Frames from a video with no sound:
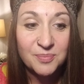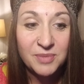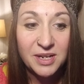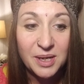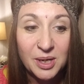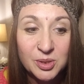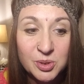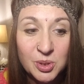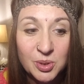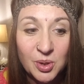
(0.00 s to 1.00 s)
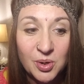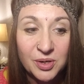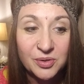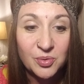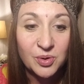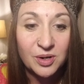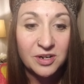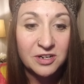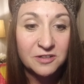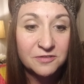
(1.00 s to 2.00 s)
meaning turned on or
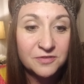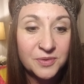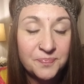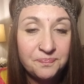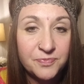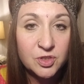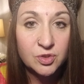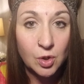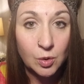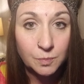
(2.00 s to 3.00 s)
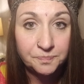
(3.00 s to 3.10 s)
off. So